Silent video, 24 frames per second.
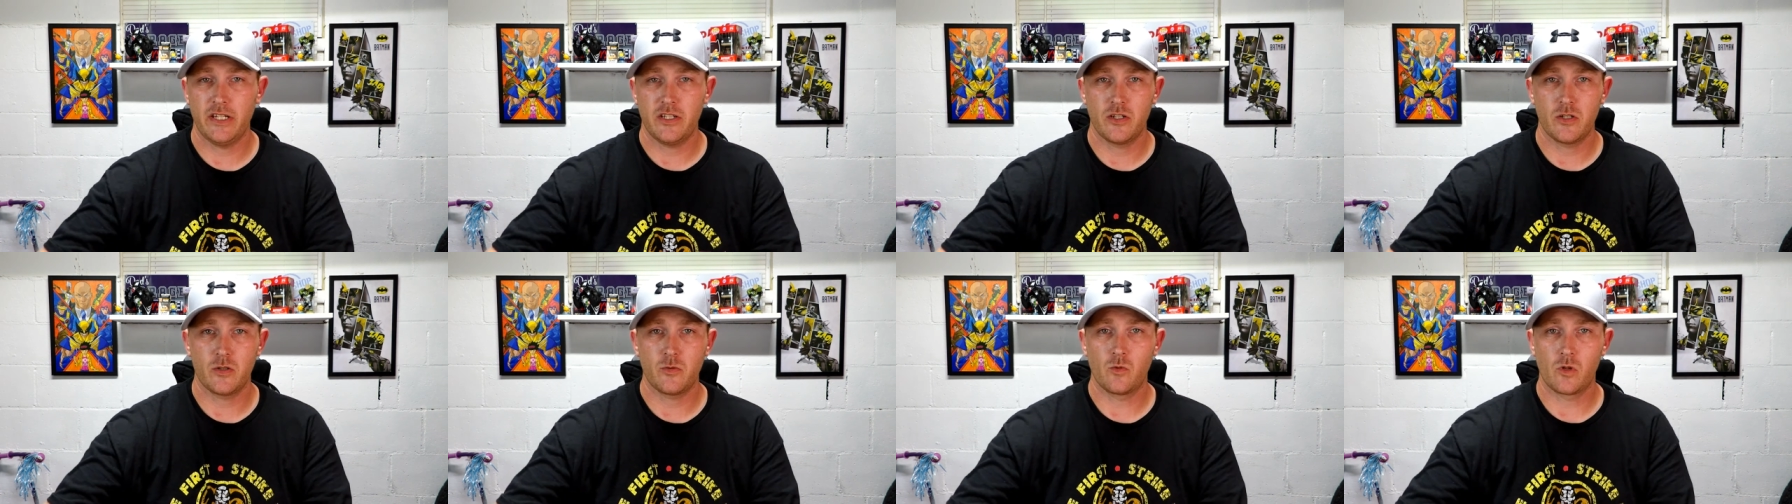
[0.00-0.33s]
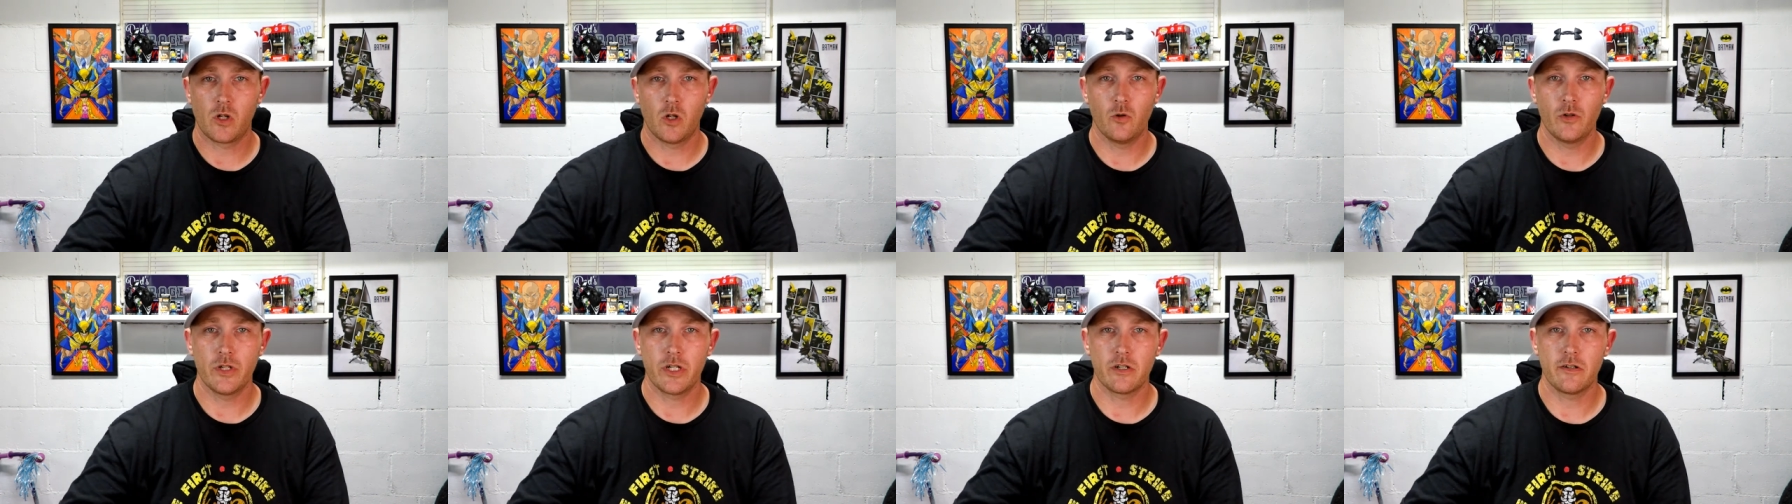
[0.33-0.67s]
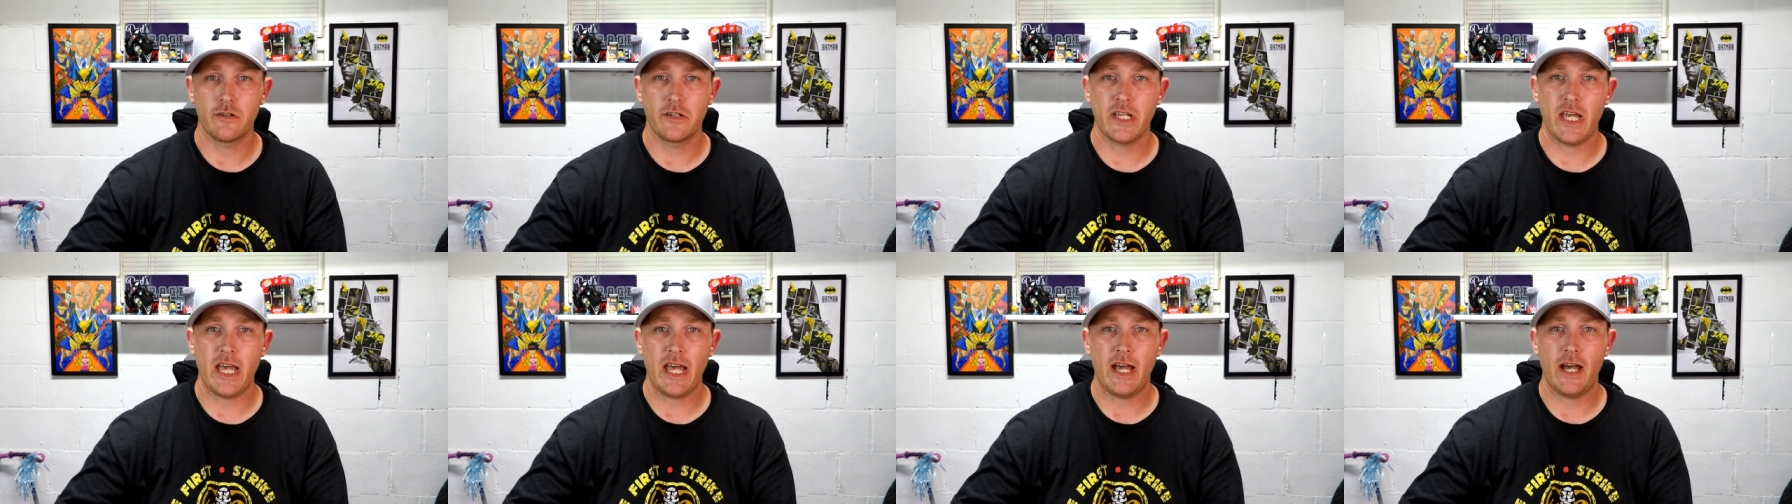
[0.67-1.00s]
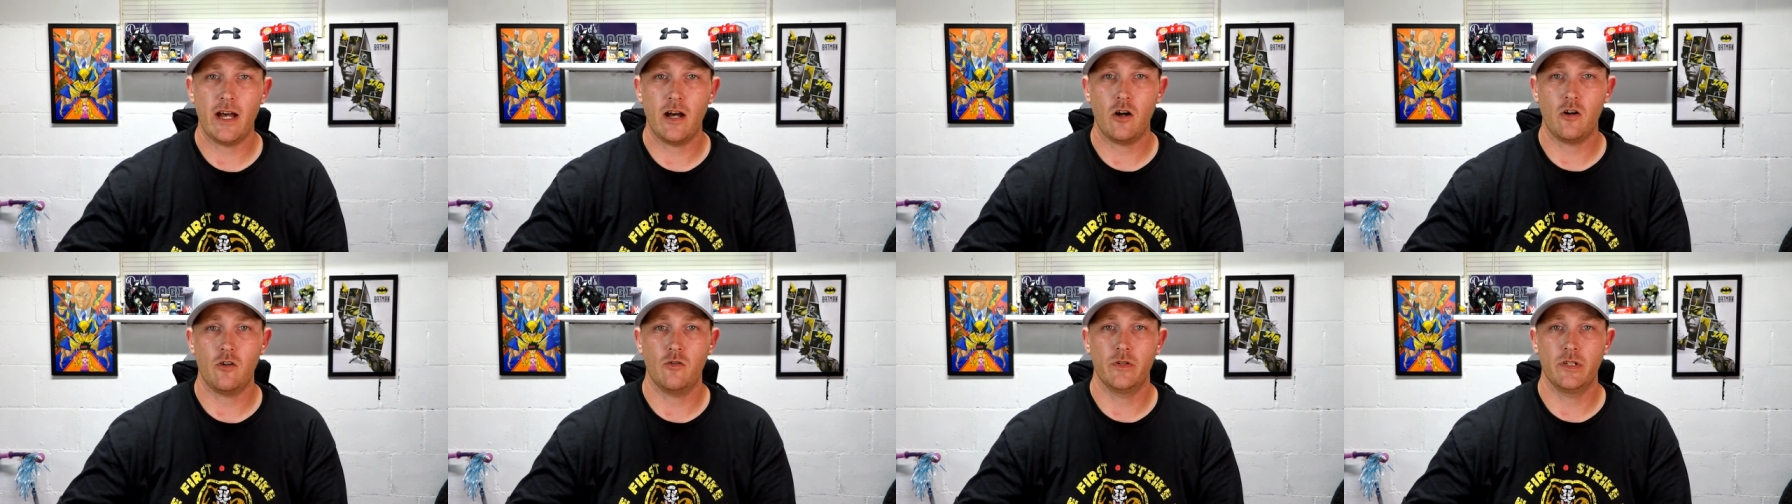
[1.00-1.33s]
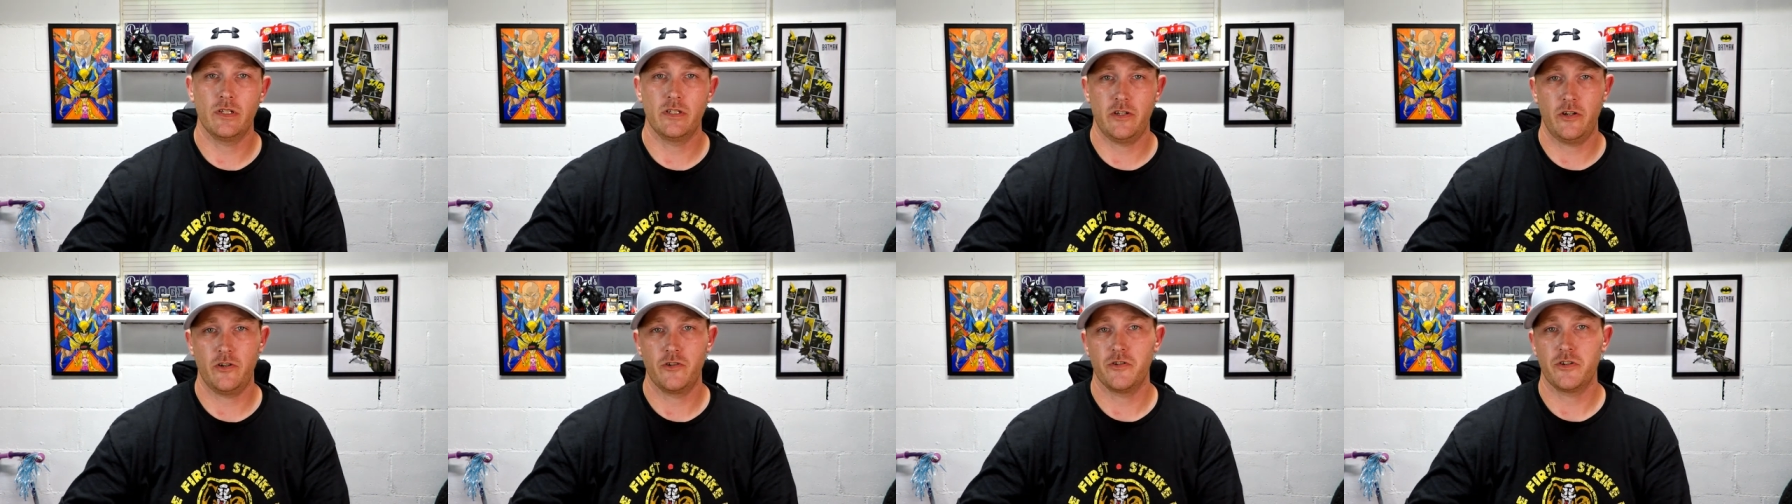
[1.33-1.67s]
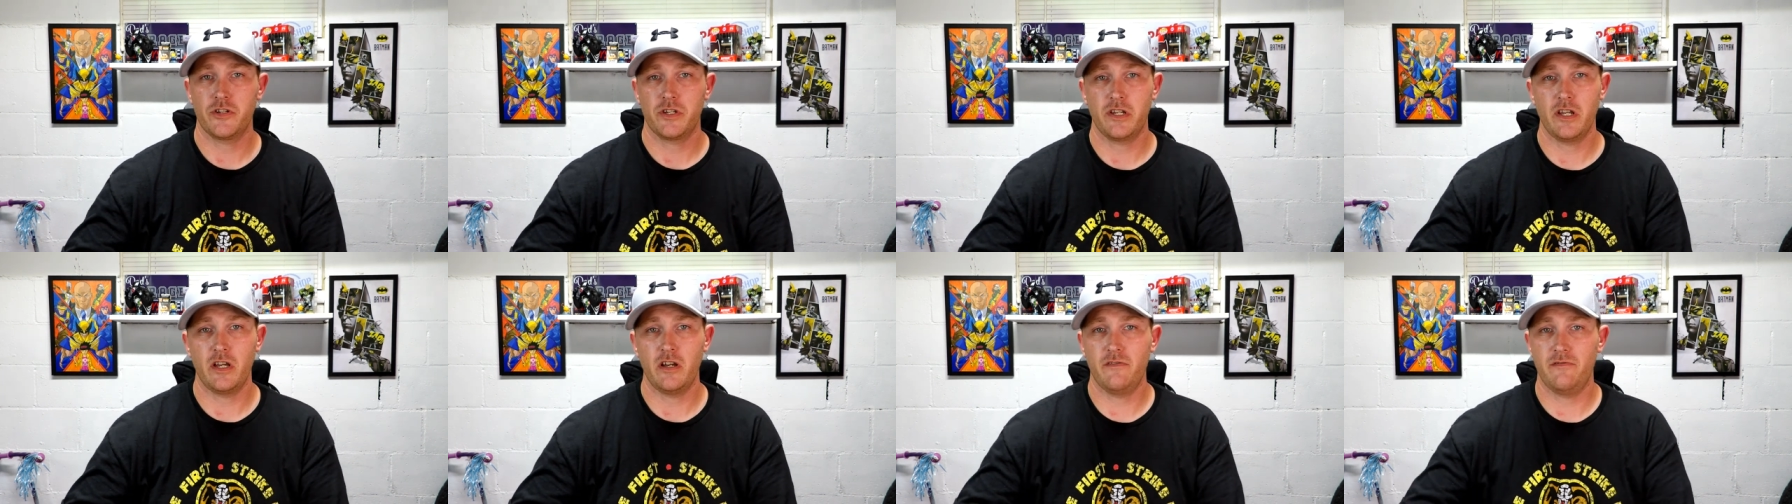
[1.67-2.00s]
just roll your towel and your
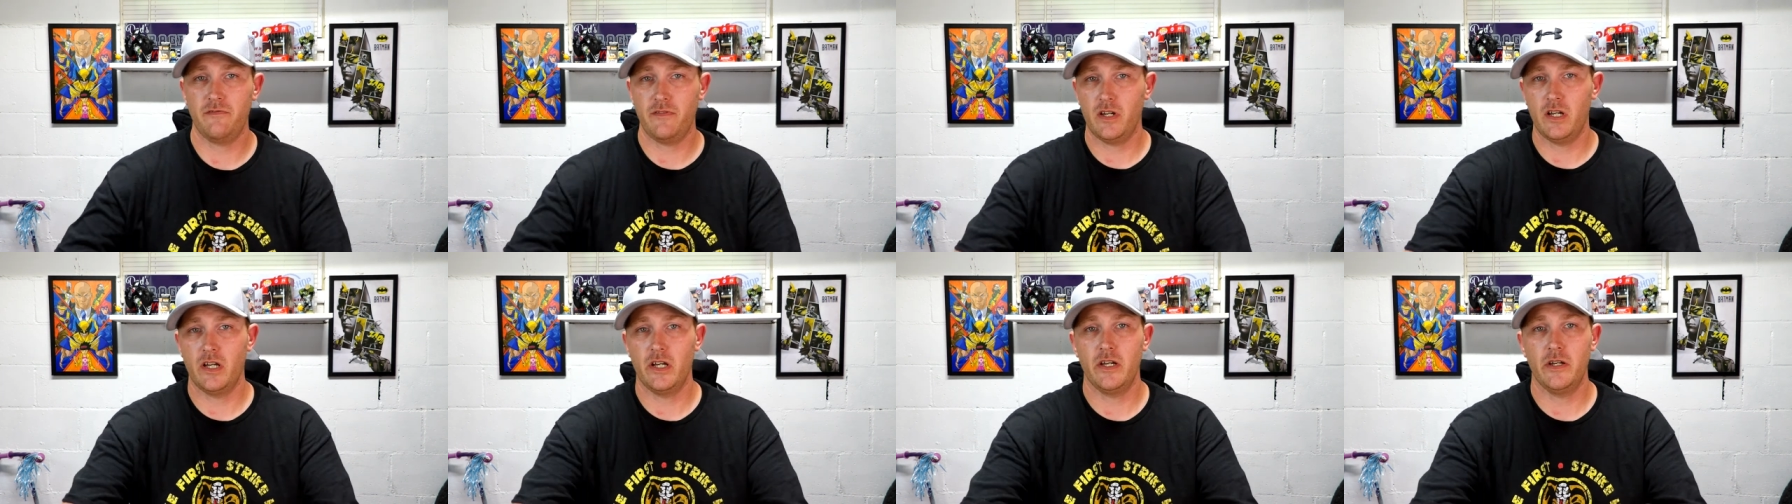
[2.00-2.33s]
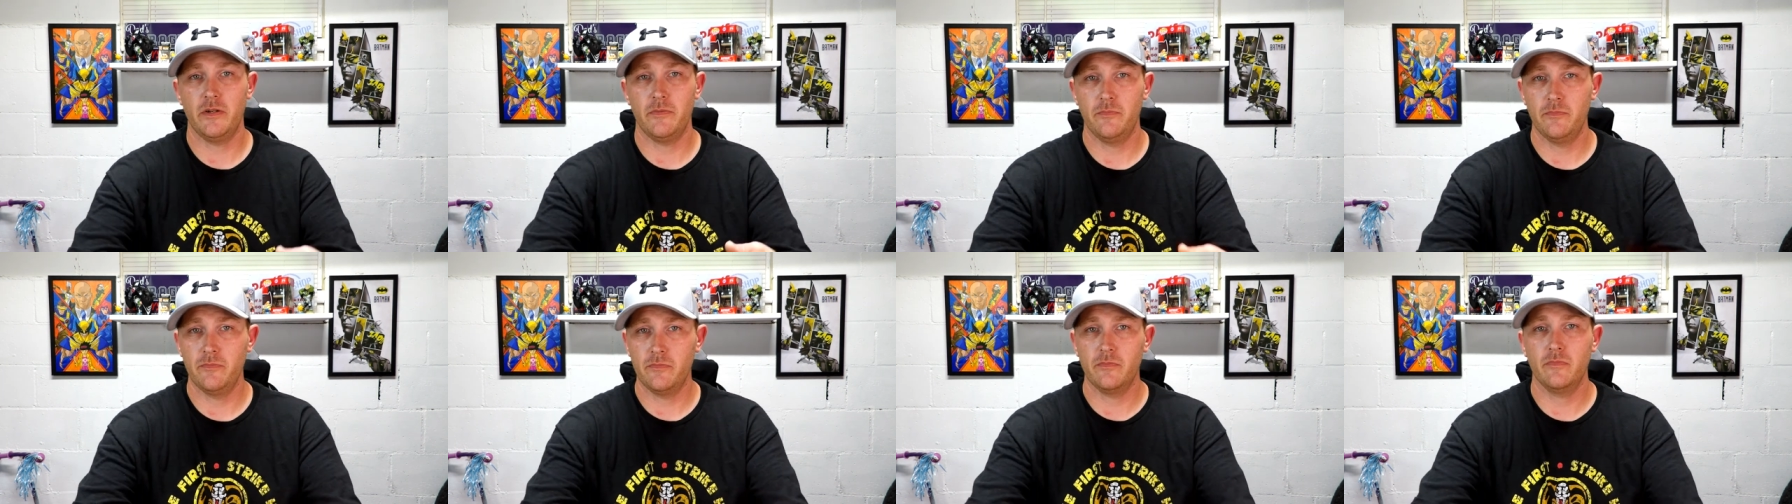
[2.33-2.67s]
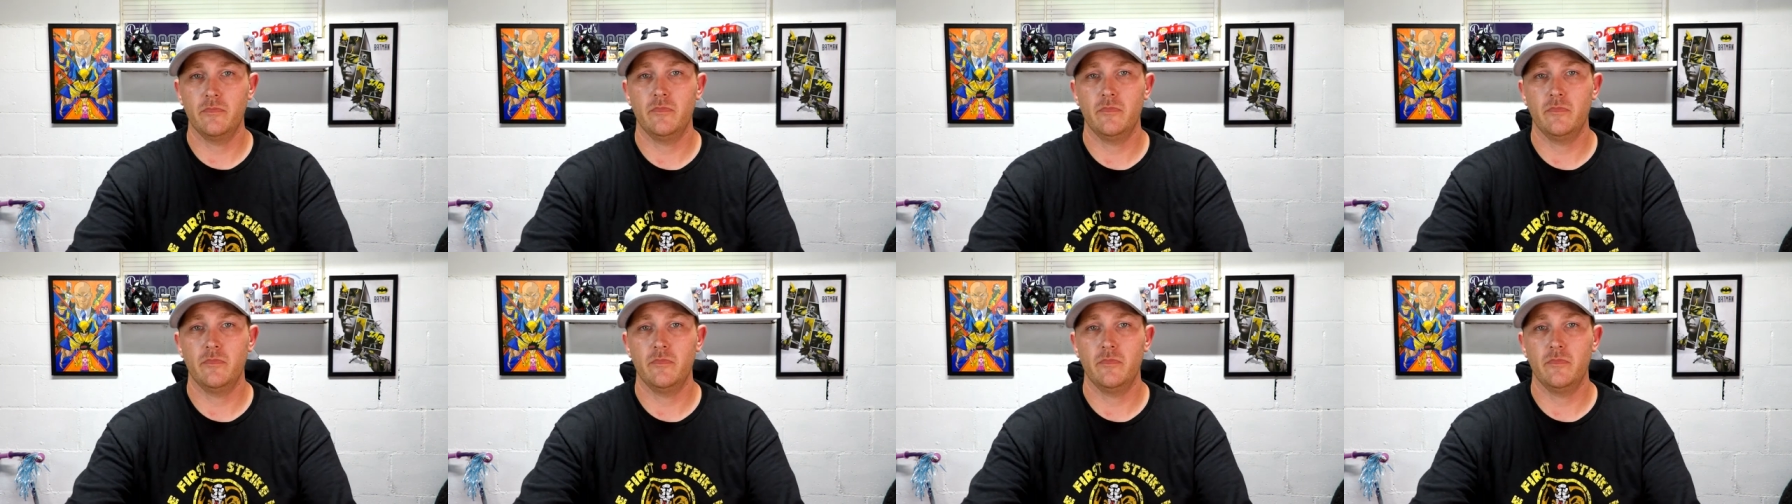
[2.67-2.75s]
stuff up